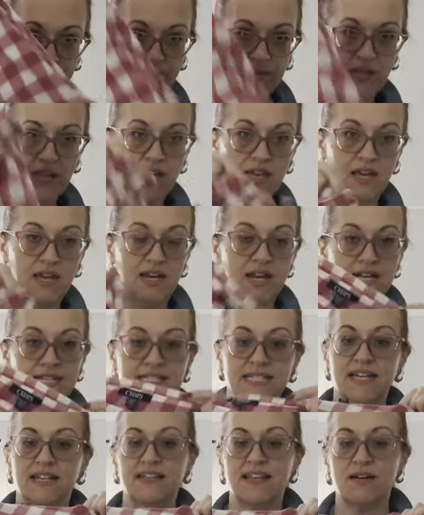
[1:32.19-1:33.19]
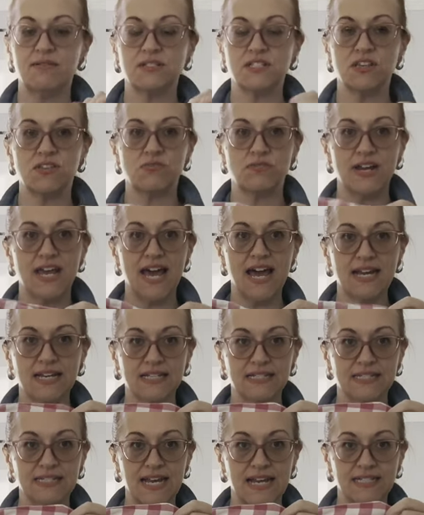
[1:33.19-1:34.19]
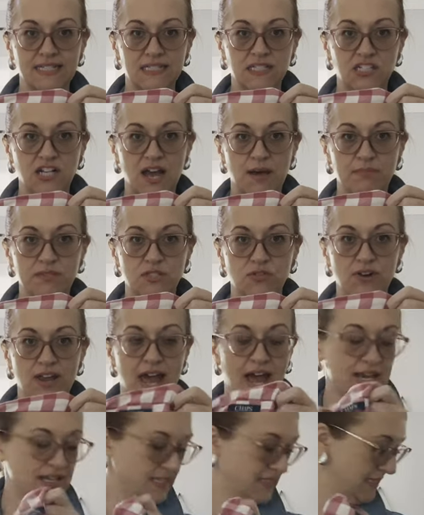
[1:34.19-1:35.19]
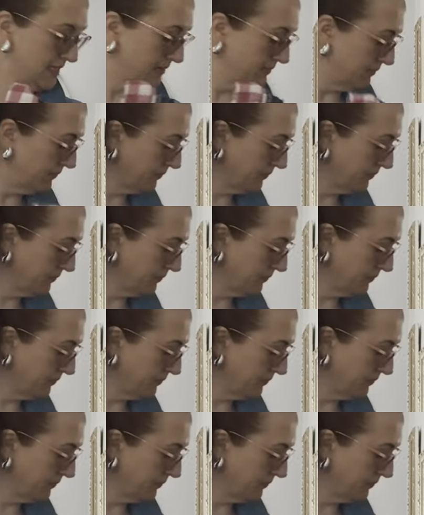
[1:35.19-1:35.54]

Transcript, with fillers: And I said that was a 3X. Yes, Chaps 3X.